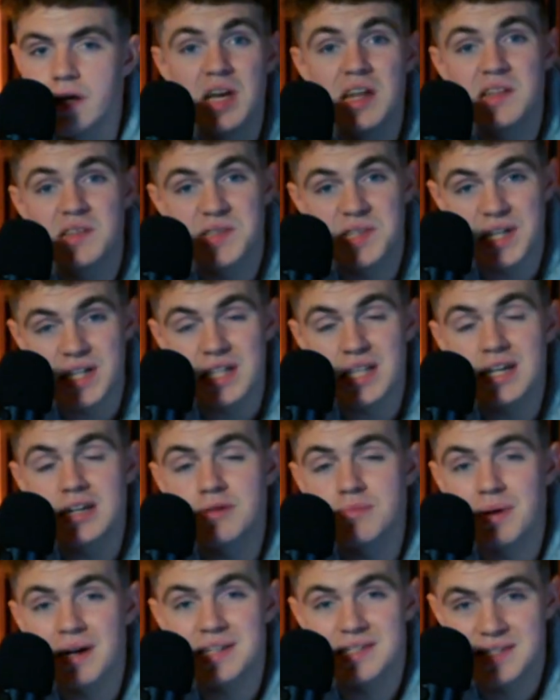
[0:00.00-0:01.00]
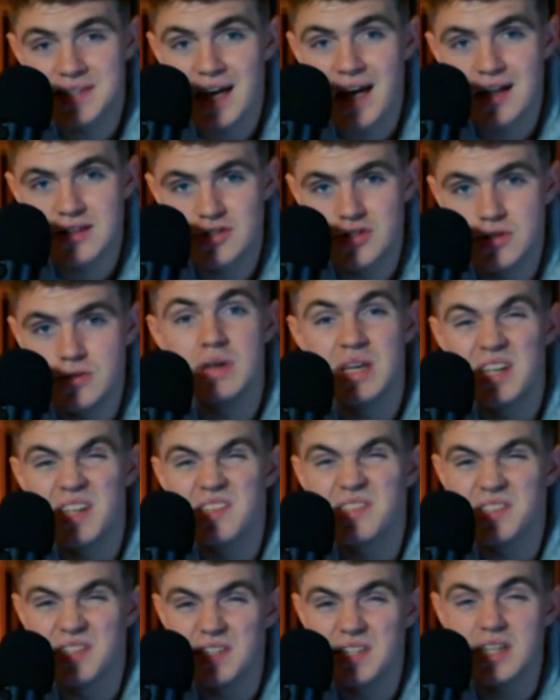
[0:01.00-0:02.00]
It is declared by statute and
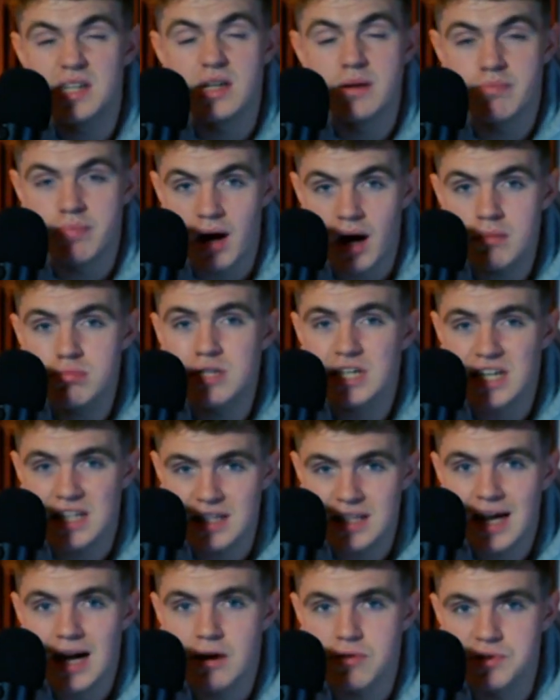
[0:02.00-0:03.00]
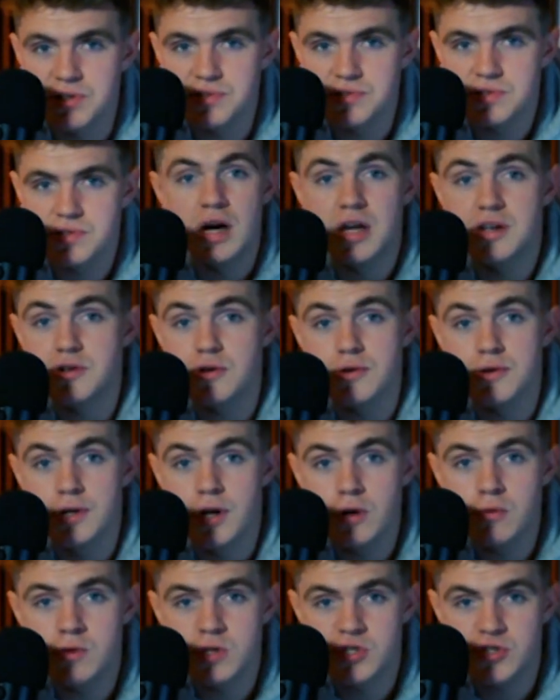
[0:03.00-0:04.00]
is indeed a public allowance under no
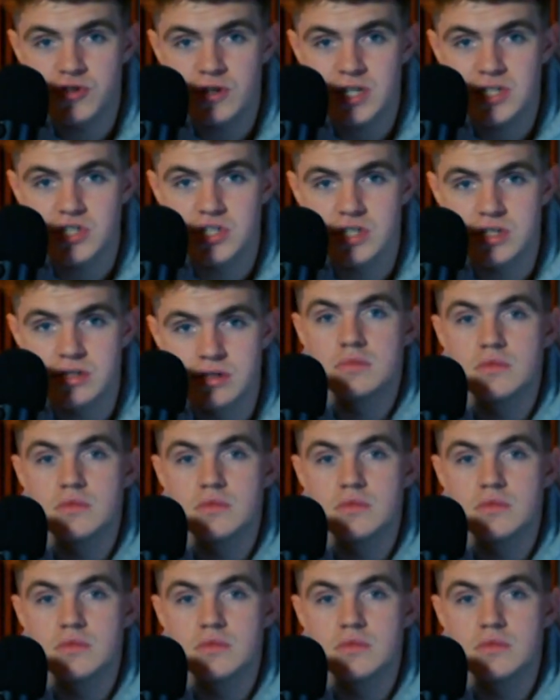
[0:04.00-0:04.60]
restriction